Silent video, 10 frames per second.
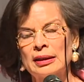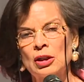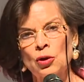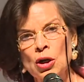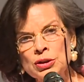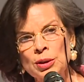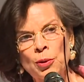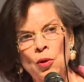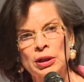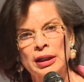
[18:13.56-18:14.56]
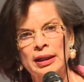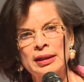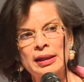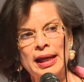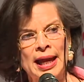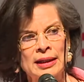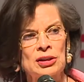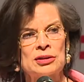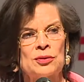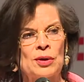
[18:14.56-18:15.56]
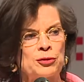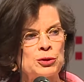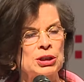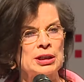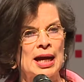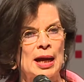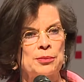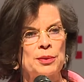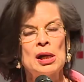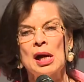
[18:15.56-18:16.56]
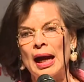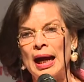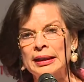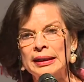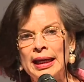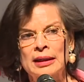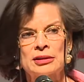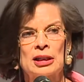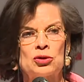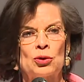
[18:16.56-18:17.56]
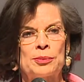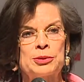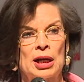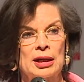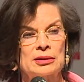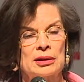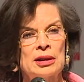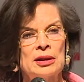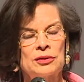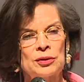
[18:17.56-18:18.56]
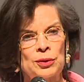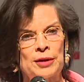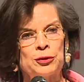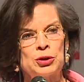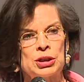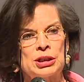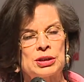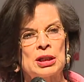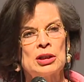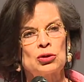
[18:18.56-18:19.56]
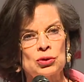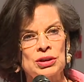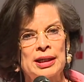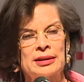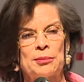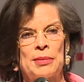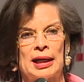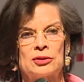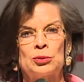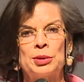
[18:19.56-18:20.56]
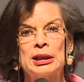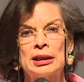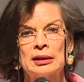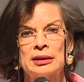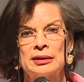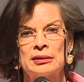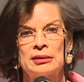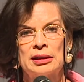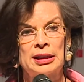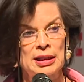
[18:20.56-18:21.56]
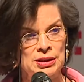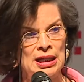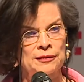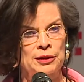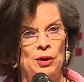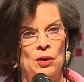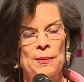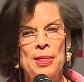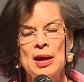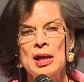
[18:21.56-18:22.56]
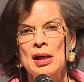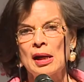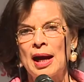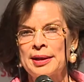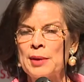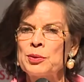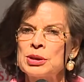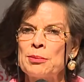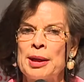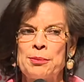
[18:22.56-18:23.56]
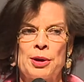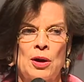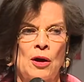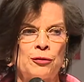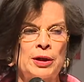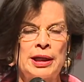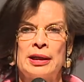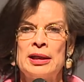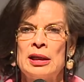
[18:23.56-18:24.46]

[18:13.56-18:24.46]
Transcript: crossed the border, entered the refugee camp, and entered to abduct the refugees to take them back to be killed in El Salvador. And I was a member of a